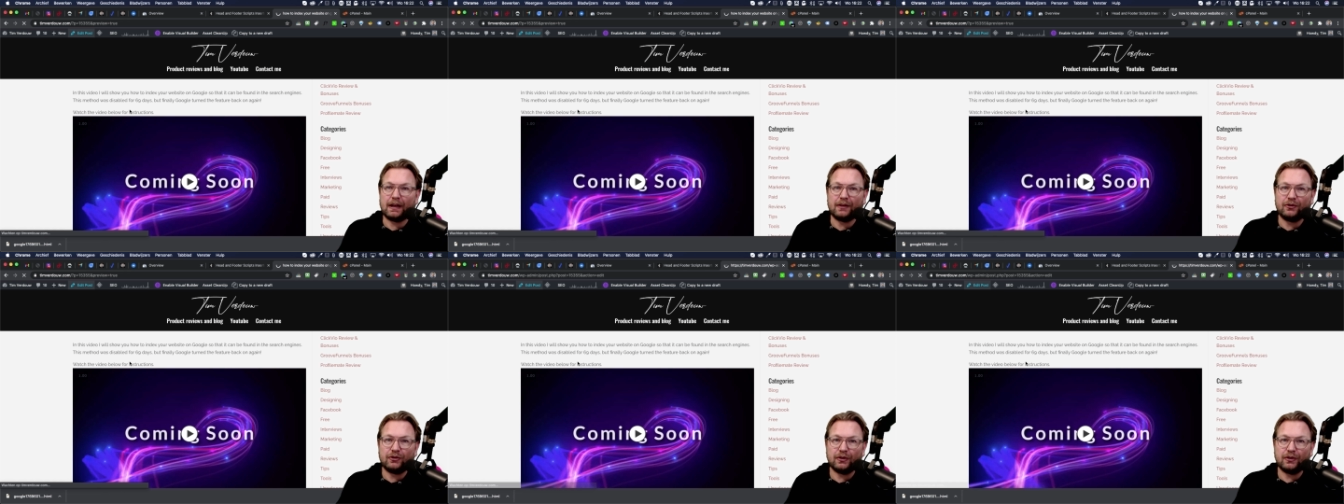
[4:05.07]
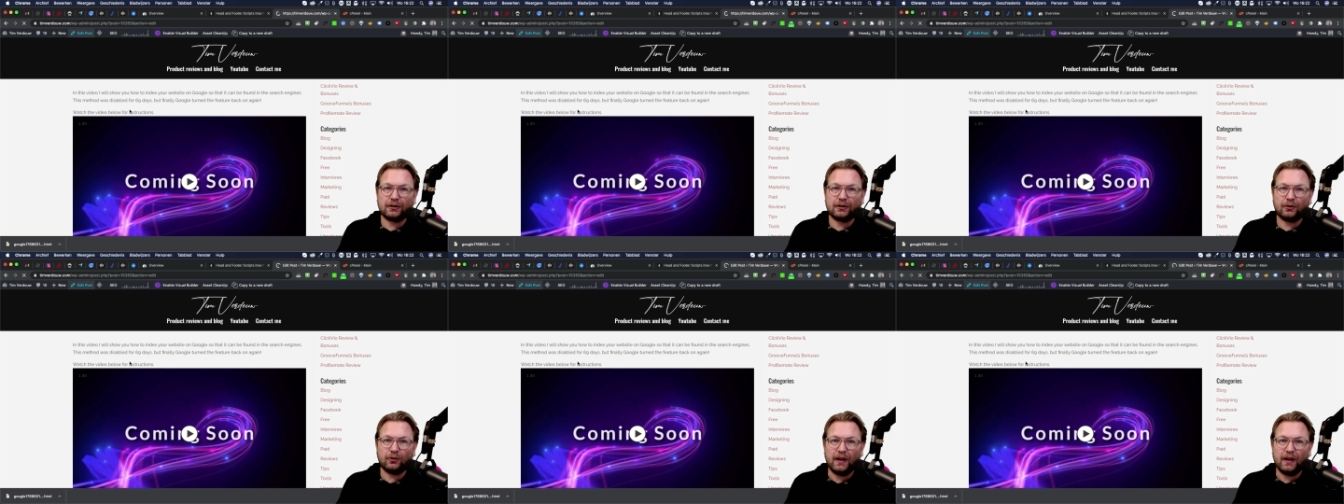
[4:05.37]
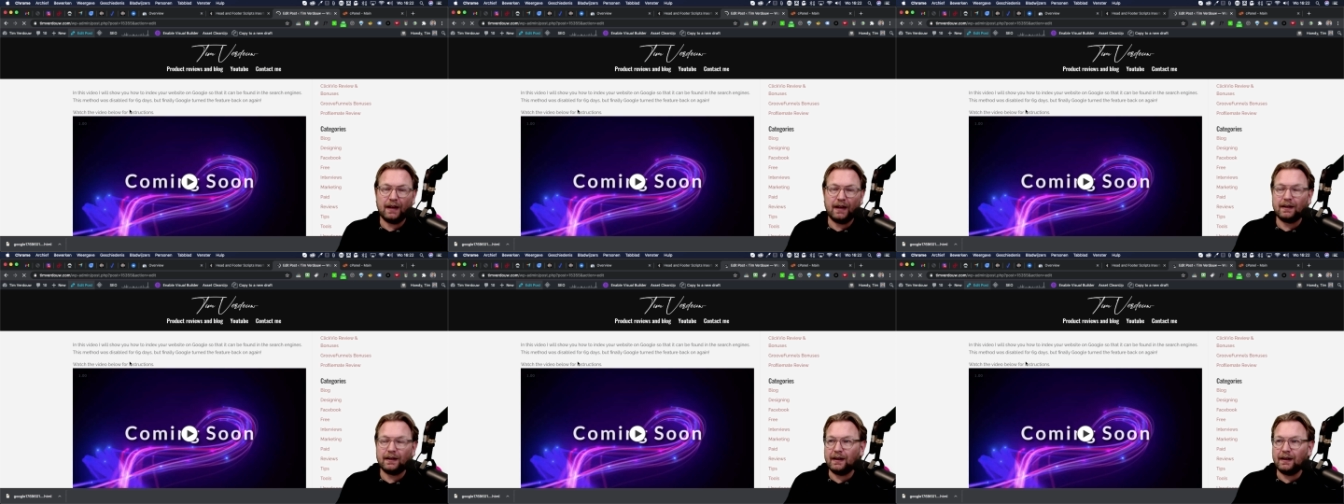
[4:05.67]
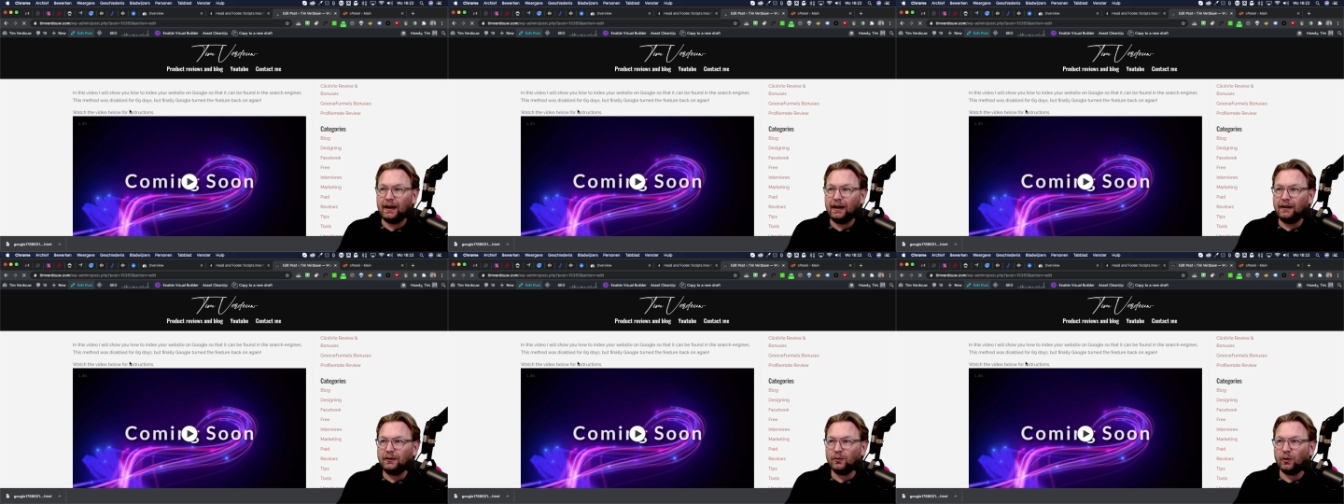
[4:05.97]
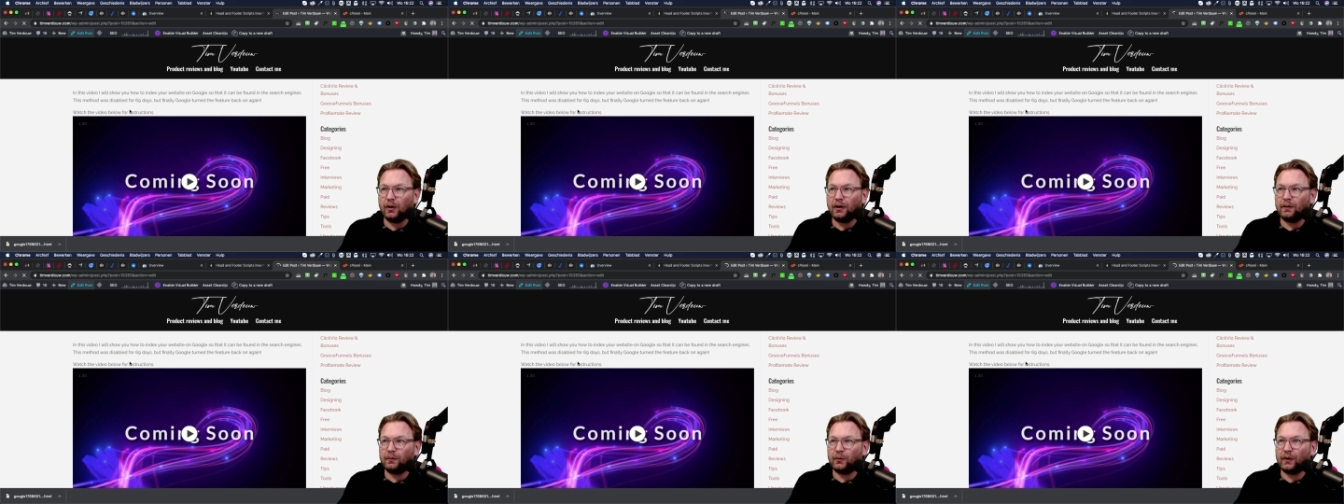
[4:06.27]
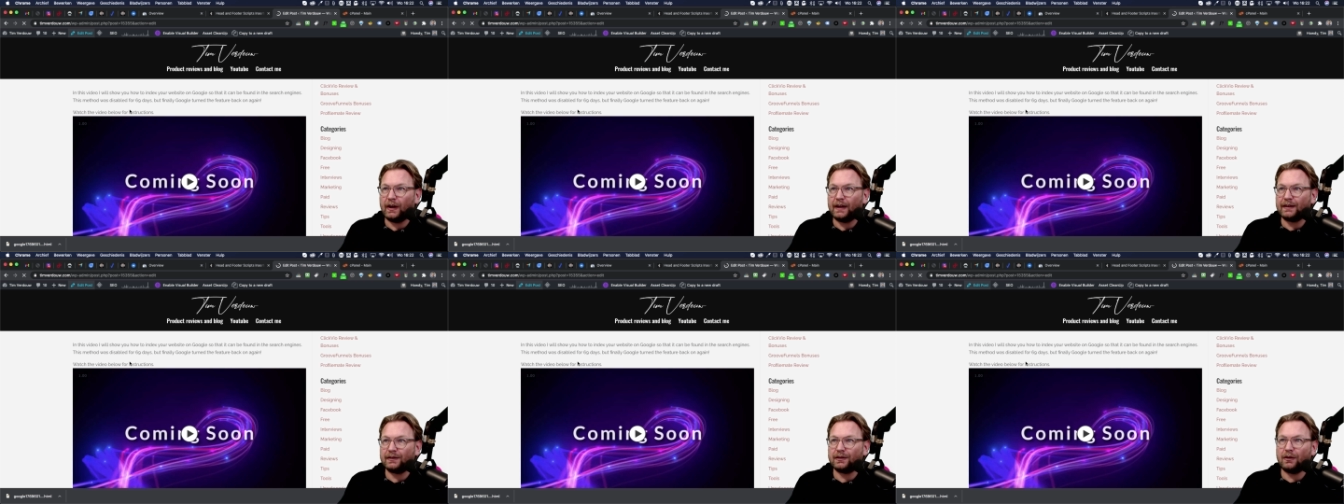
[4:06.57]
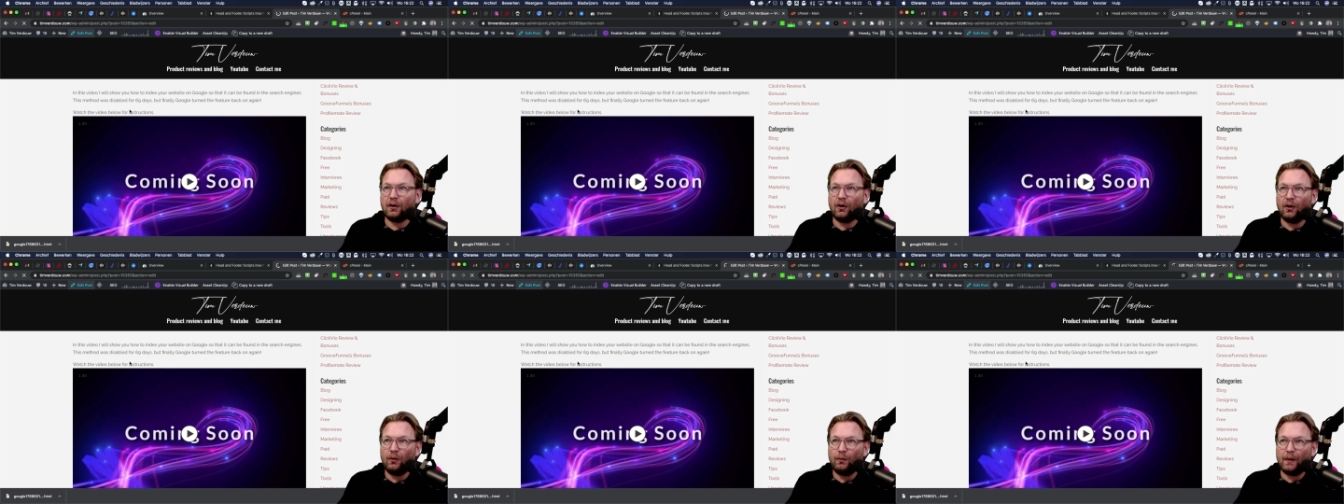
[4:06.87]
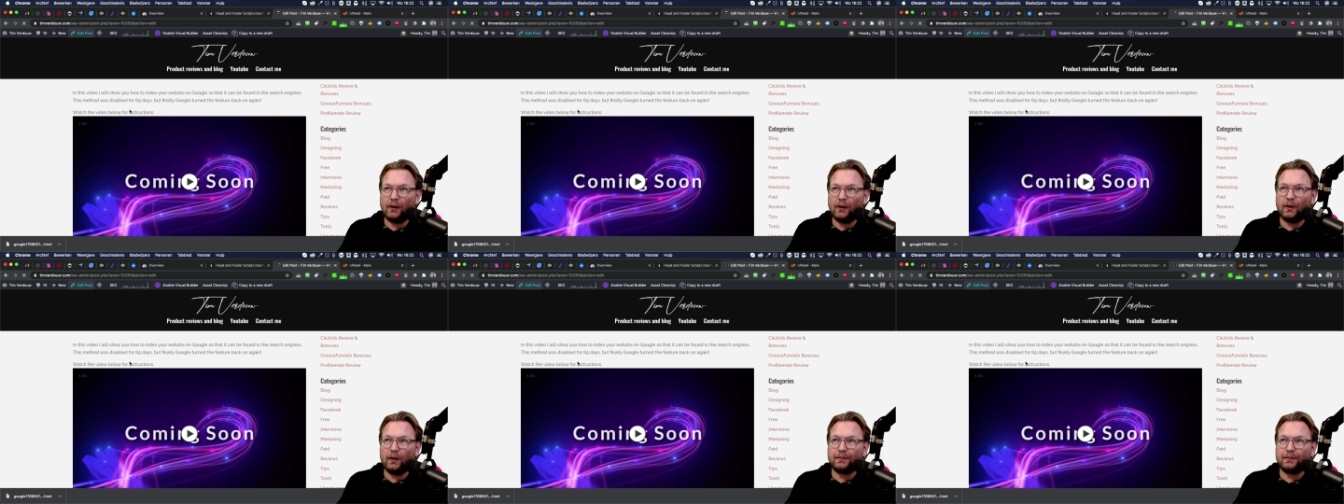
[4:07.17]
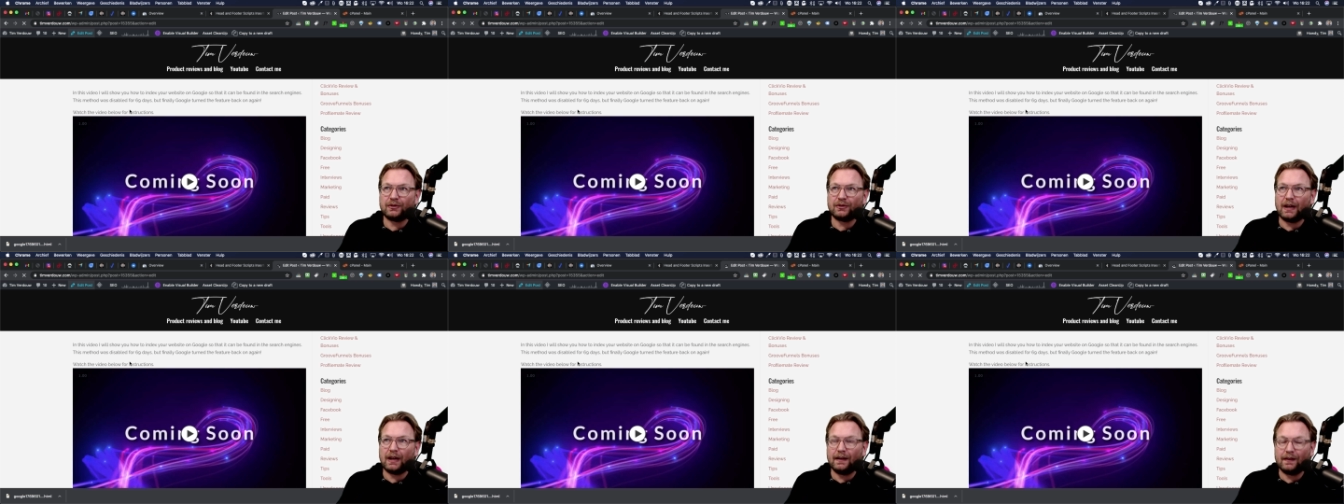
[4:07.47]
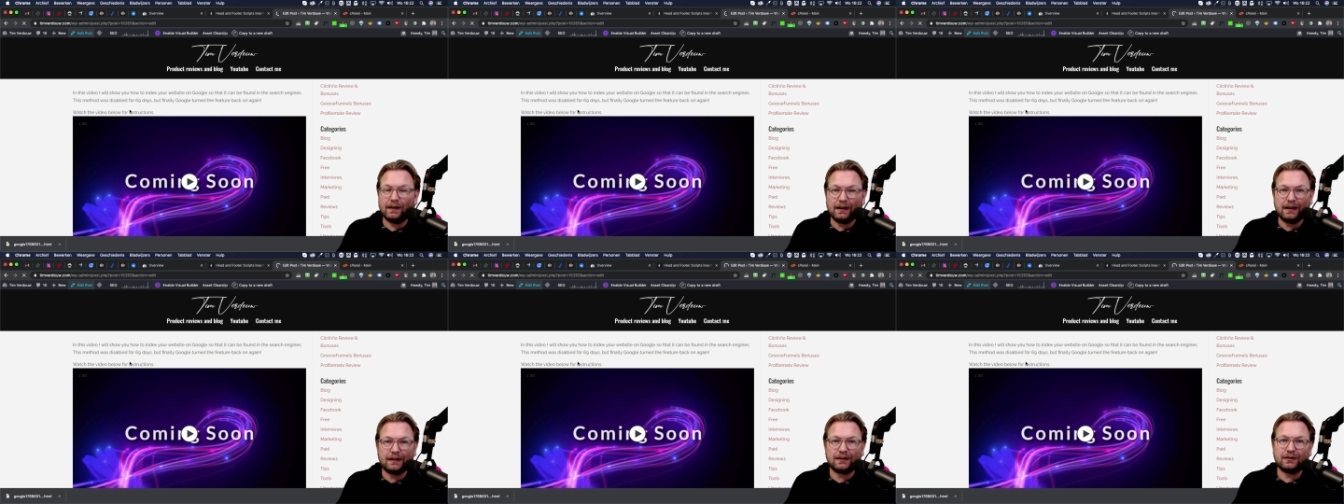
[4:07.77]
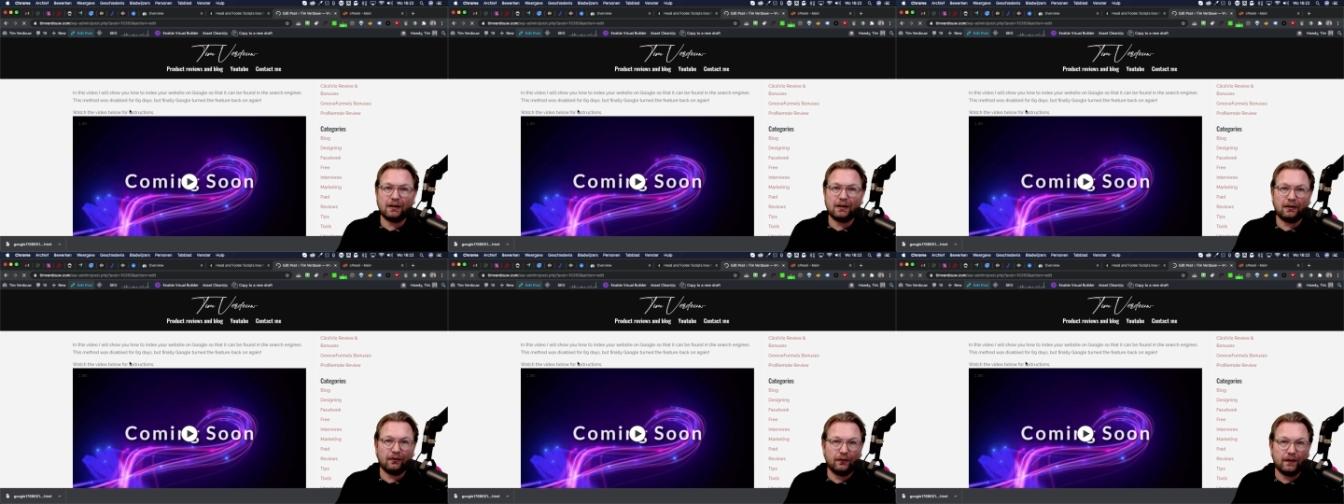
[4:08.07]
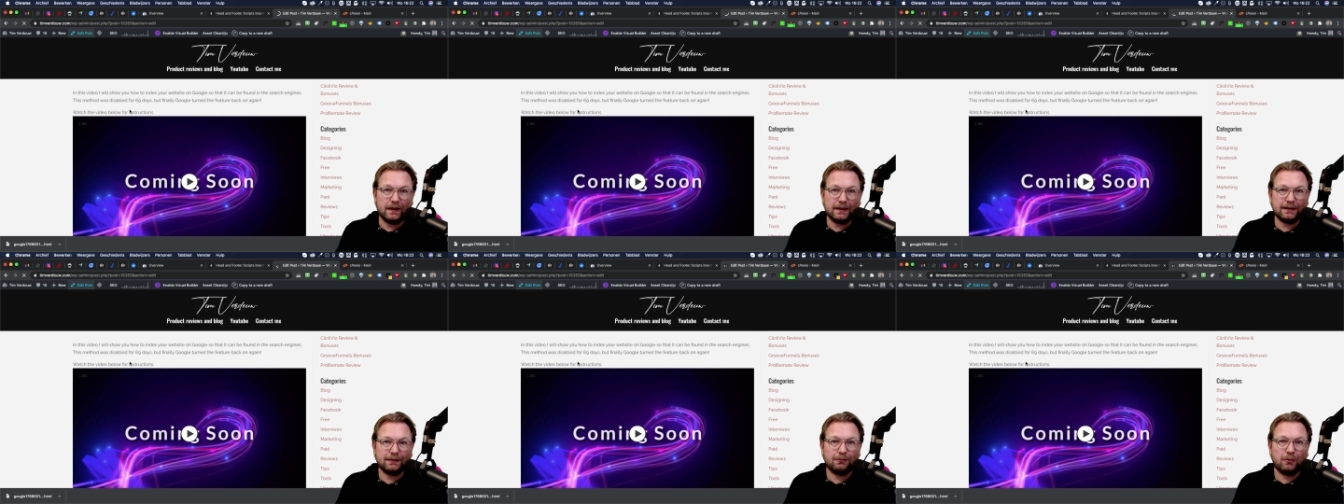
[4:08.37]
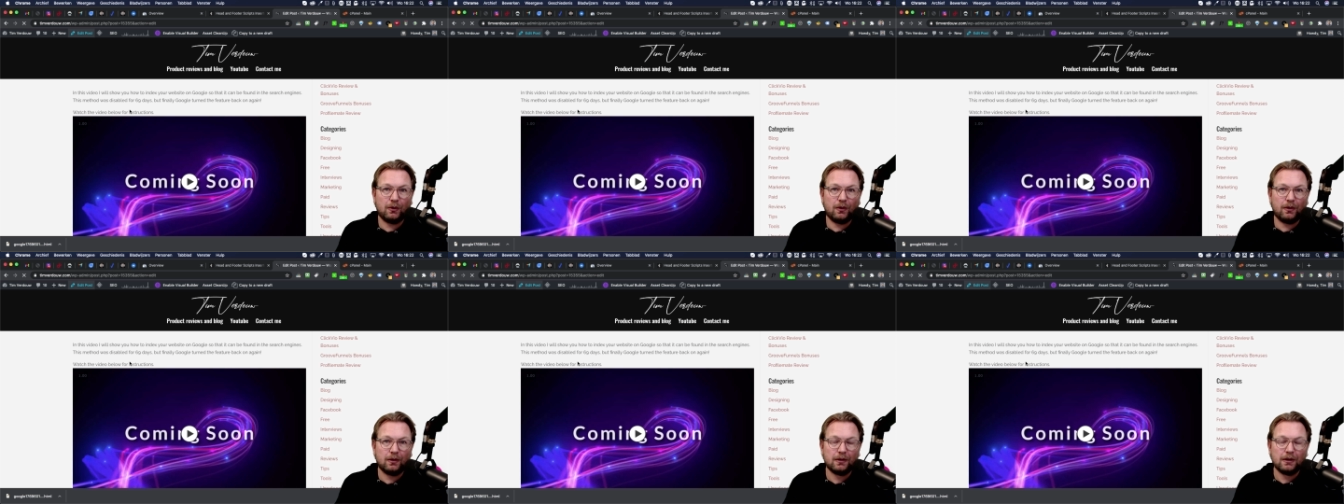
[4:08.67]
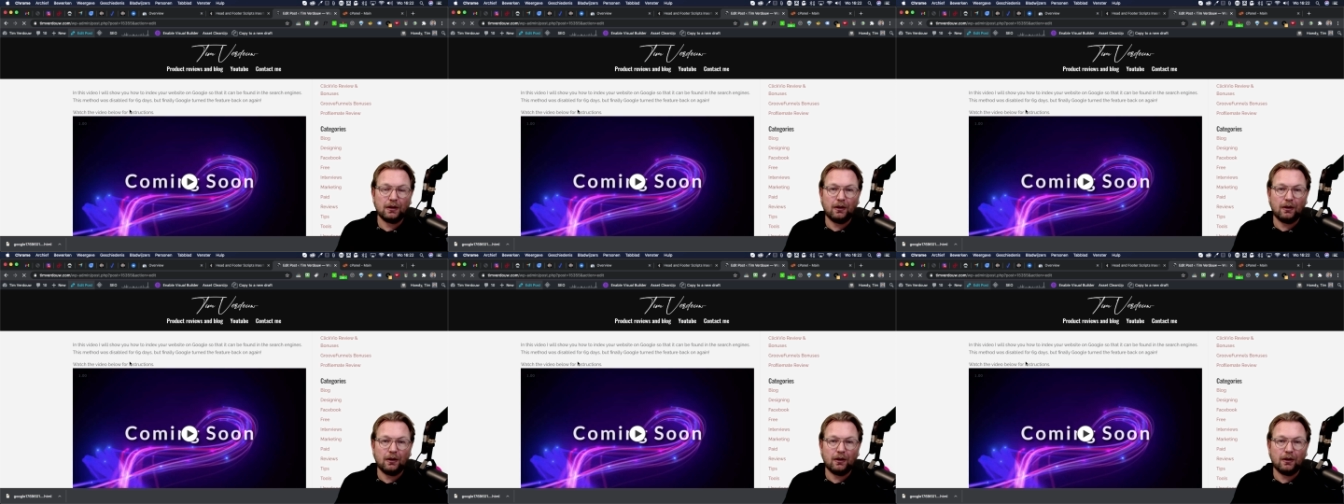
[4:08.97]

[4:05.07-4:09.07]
I just created in WordPress on my website. It's not visible